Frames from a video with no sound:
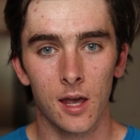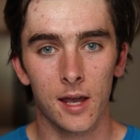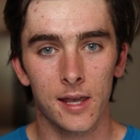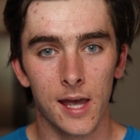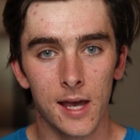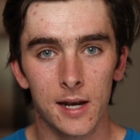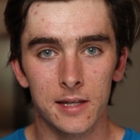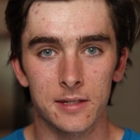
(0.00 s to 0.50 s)

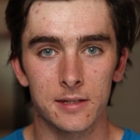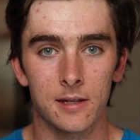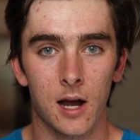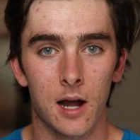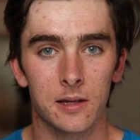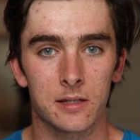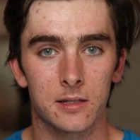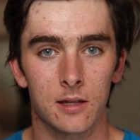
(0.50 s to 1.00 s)
again, it's
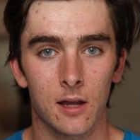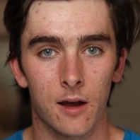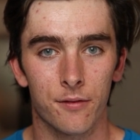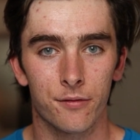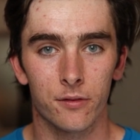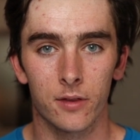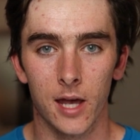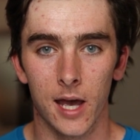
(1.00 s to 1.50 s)
not
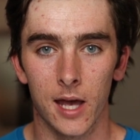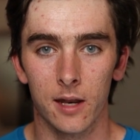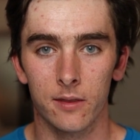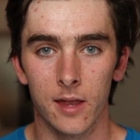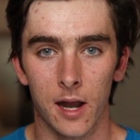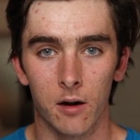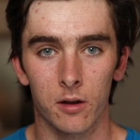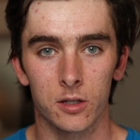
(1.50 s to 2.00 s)
stuff that
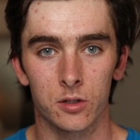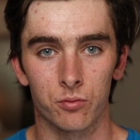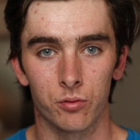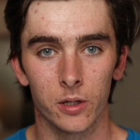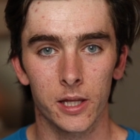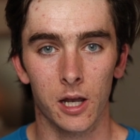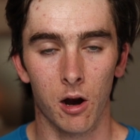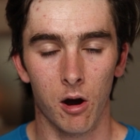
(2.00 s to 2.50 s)
that is
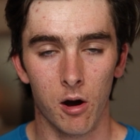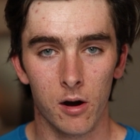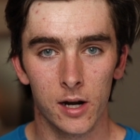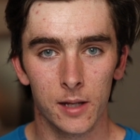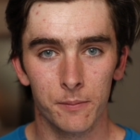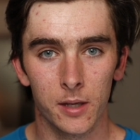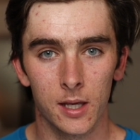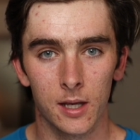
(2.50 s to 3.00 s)
really
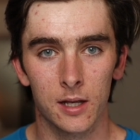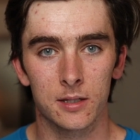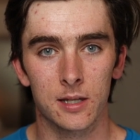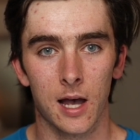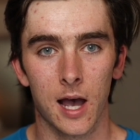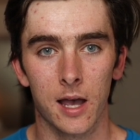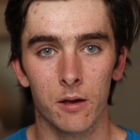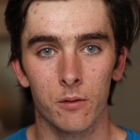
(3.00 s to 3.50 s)
hurting me because
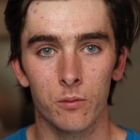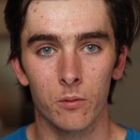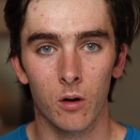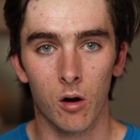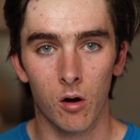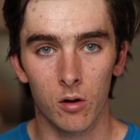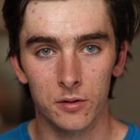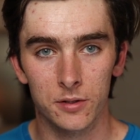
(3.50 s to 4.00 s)
I
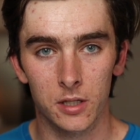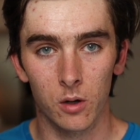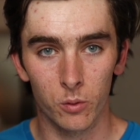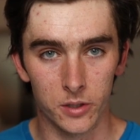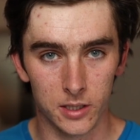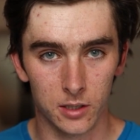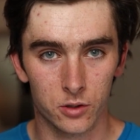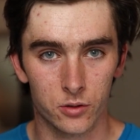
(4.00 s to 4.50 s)
also
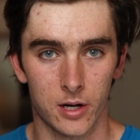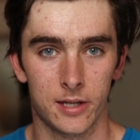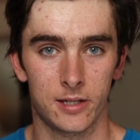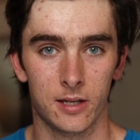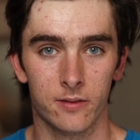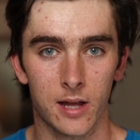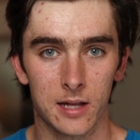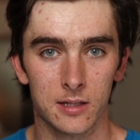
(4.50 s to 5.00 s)
was
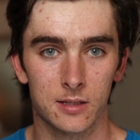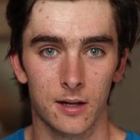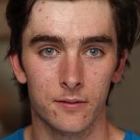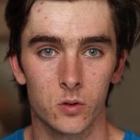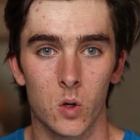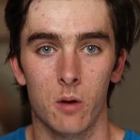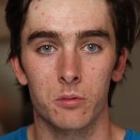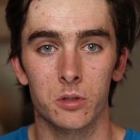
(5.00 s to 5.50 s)
interested in that stuff,
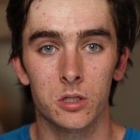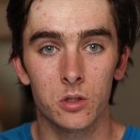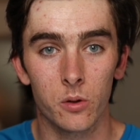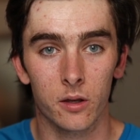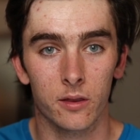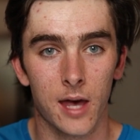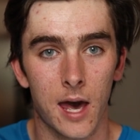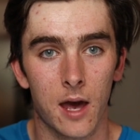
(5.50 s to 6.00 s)
so I was
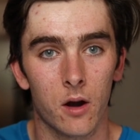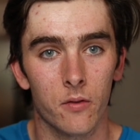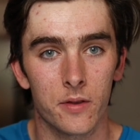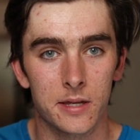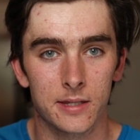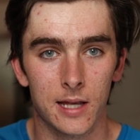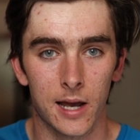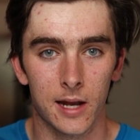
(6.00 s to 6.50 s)
doing that on
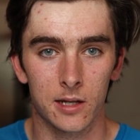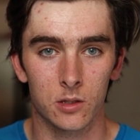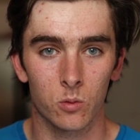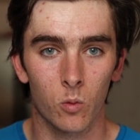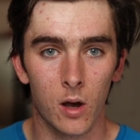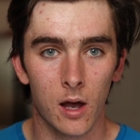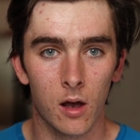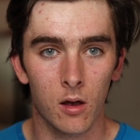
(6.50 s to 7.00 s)
the side as
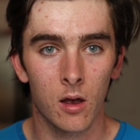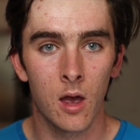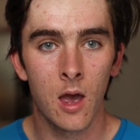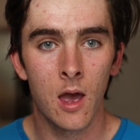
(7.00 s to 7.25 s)
well.